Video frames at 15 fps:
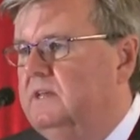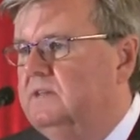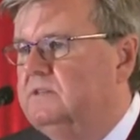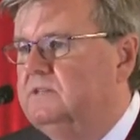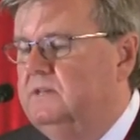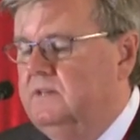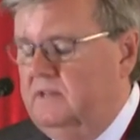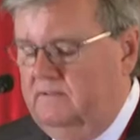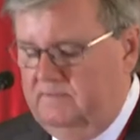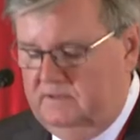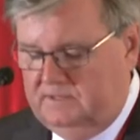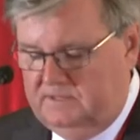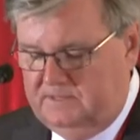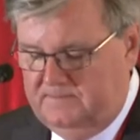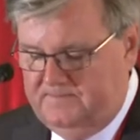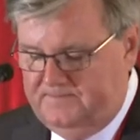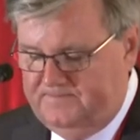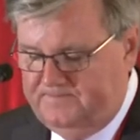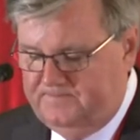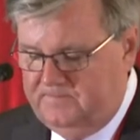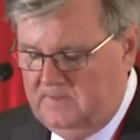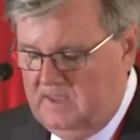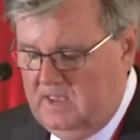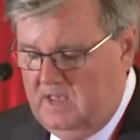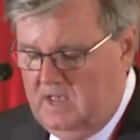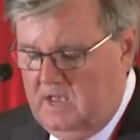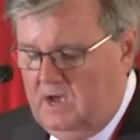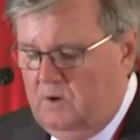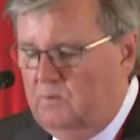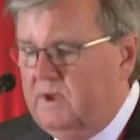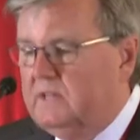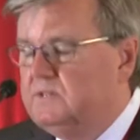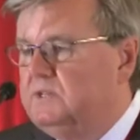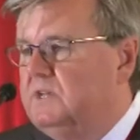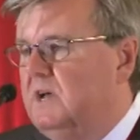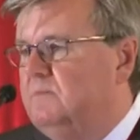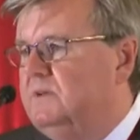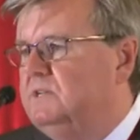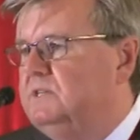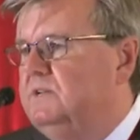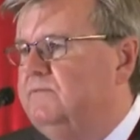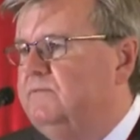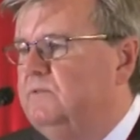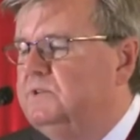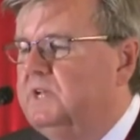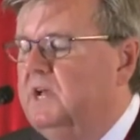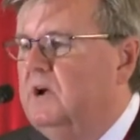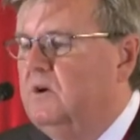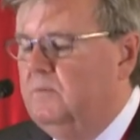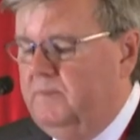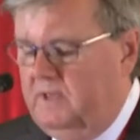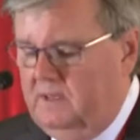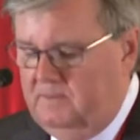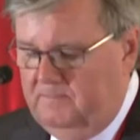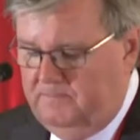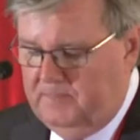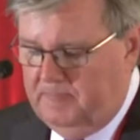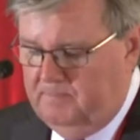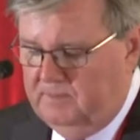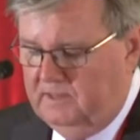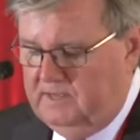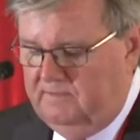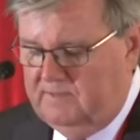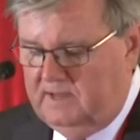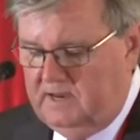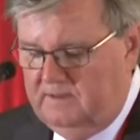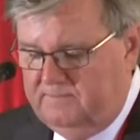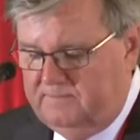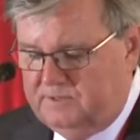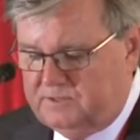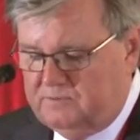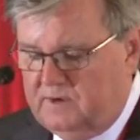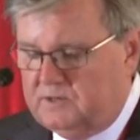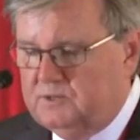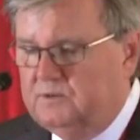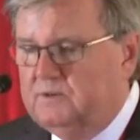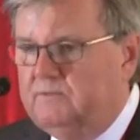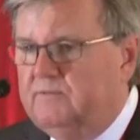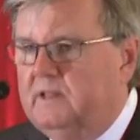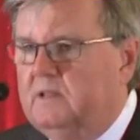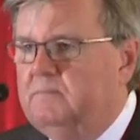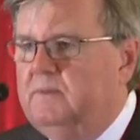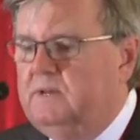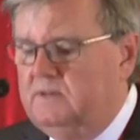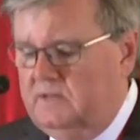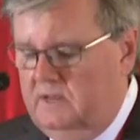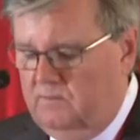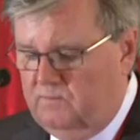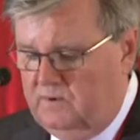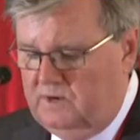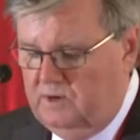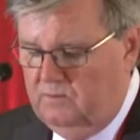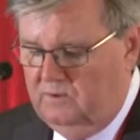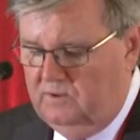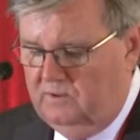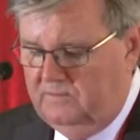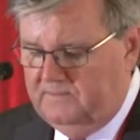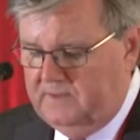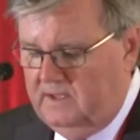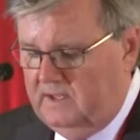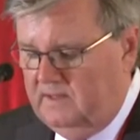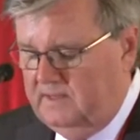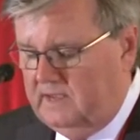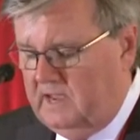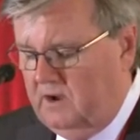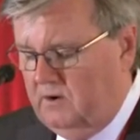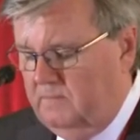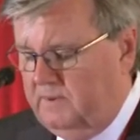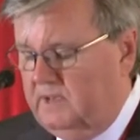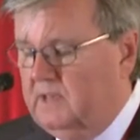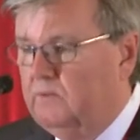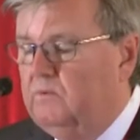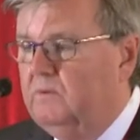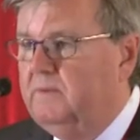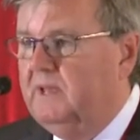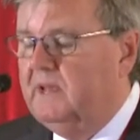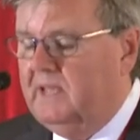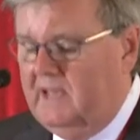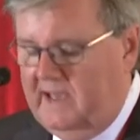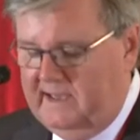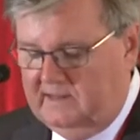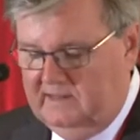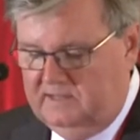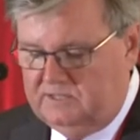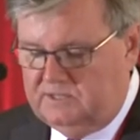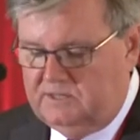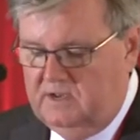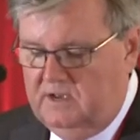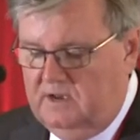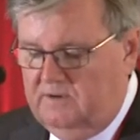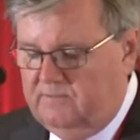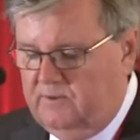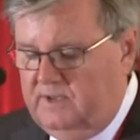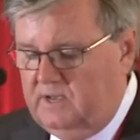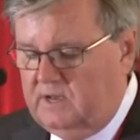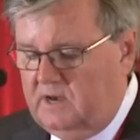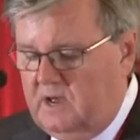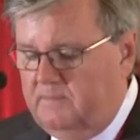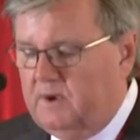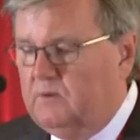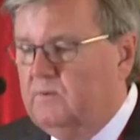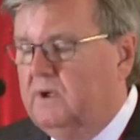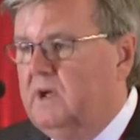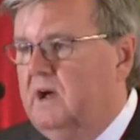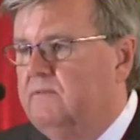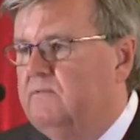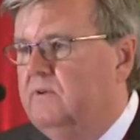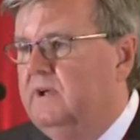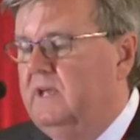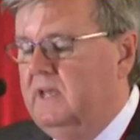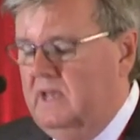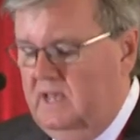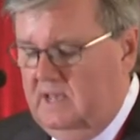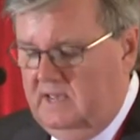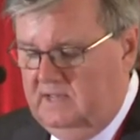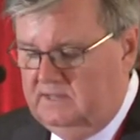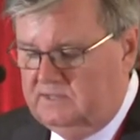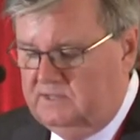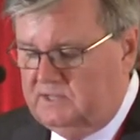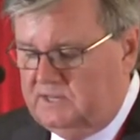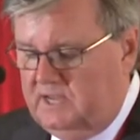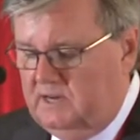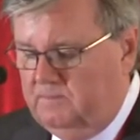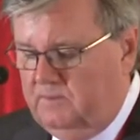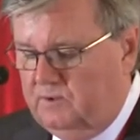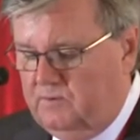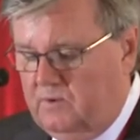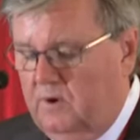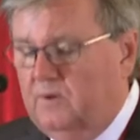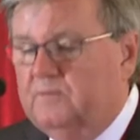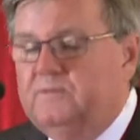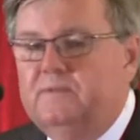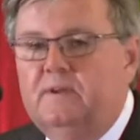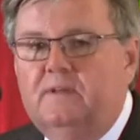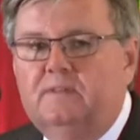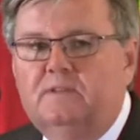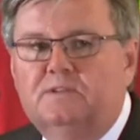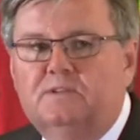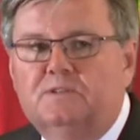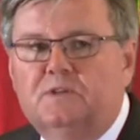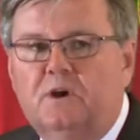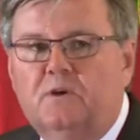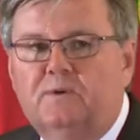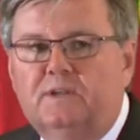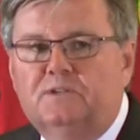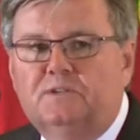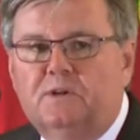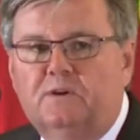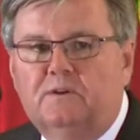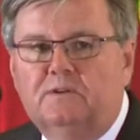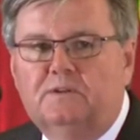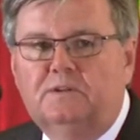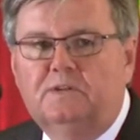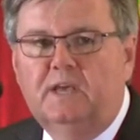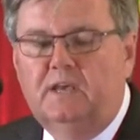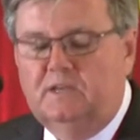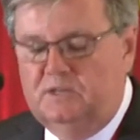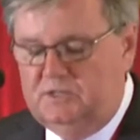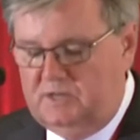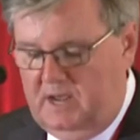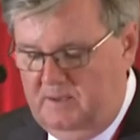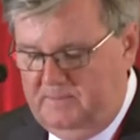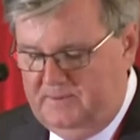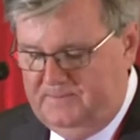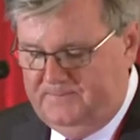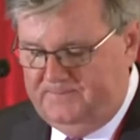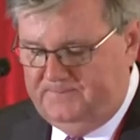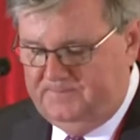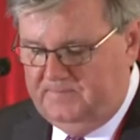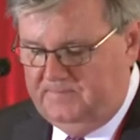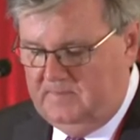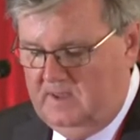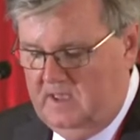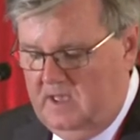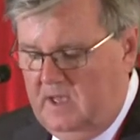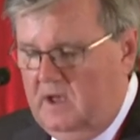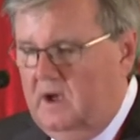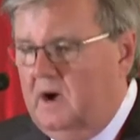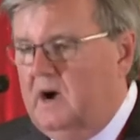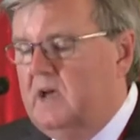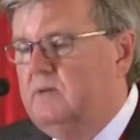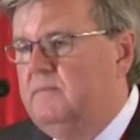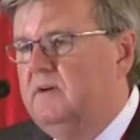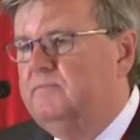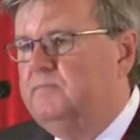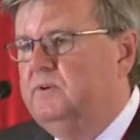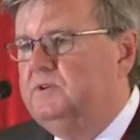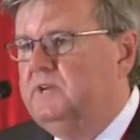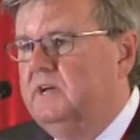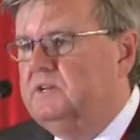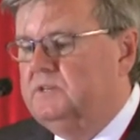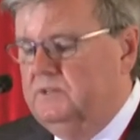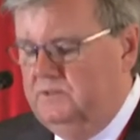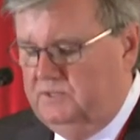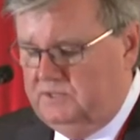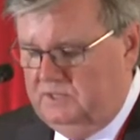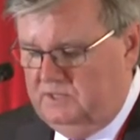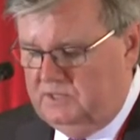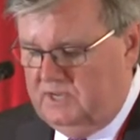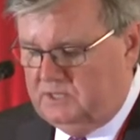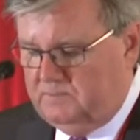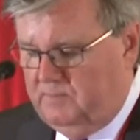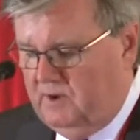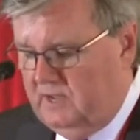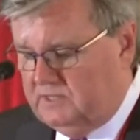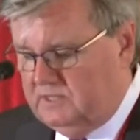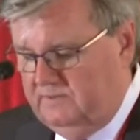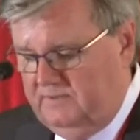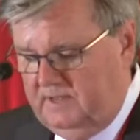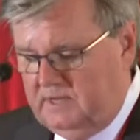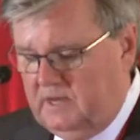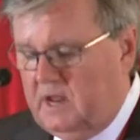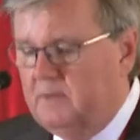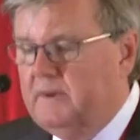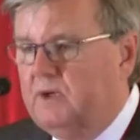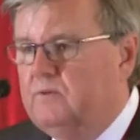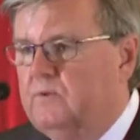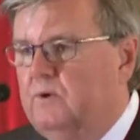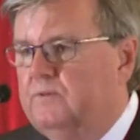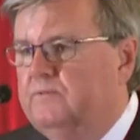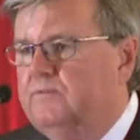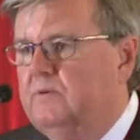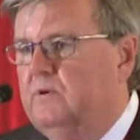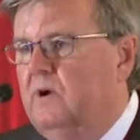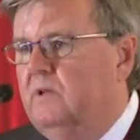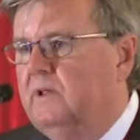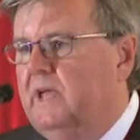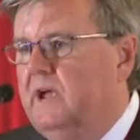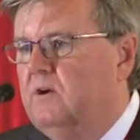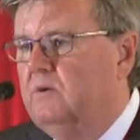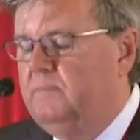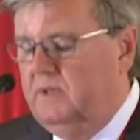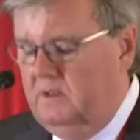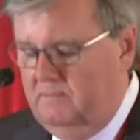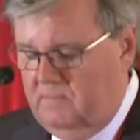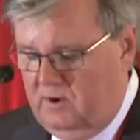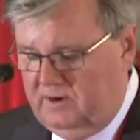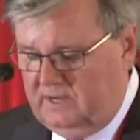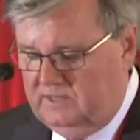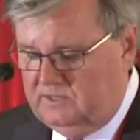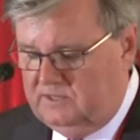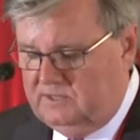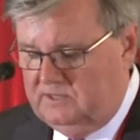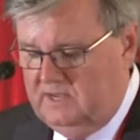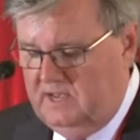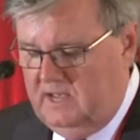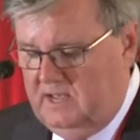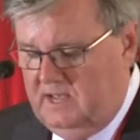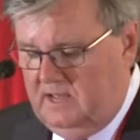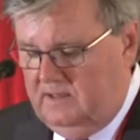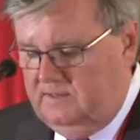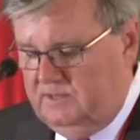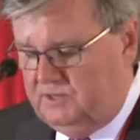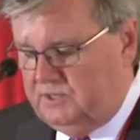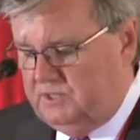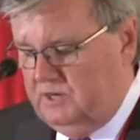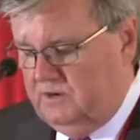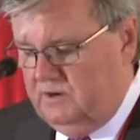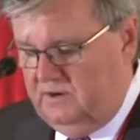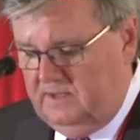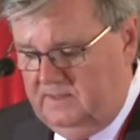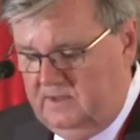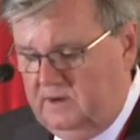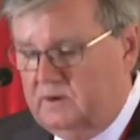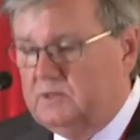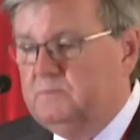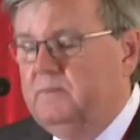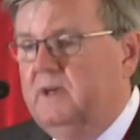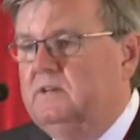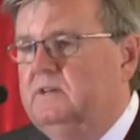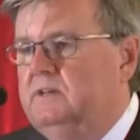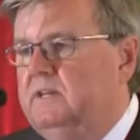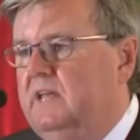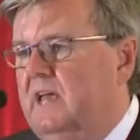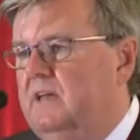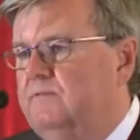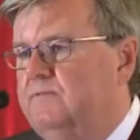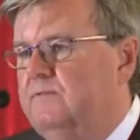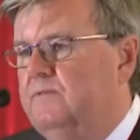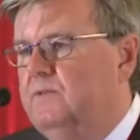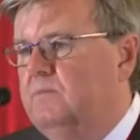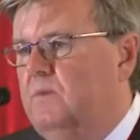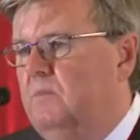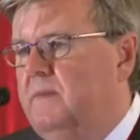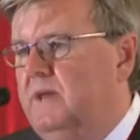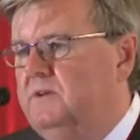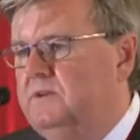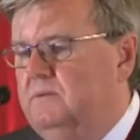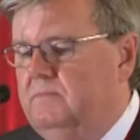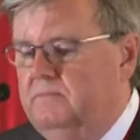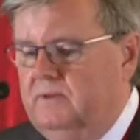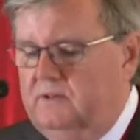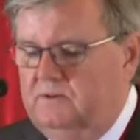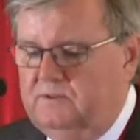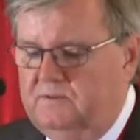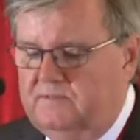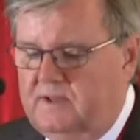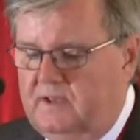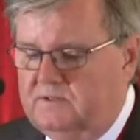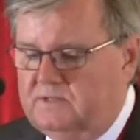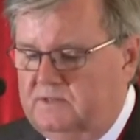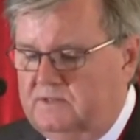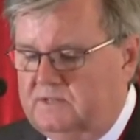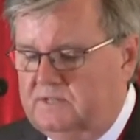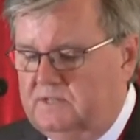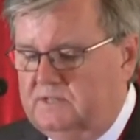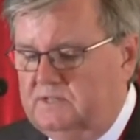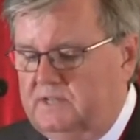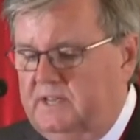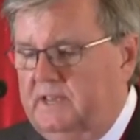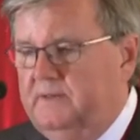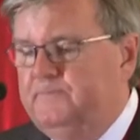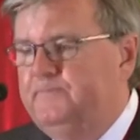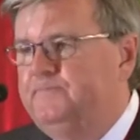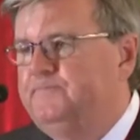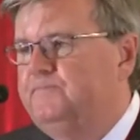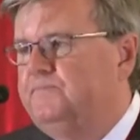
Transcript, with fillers: Kitts and Nevis. We at CIBC First Caribbean believe that infrastructure development and renewal in the Caribbean will be a catalyst for economic recovery and sustainable growth, and this has already started to take shape. IMF projections suggest positive economic growth for all Caribbean markets this year, and they are expected to gain further momentum in 2016.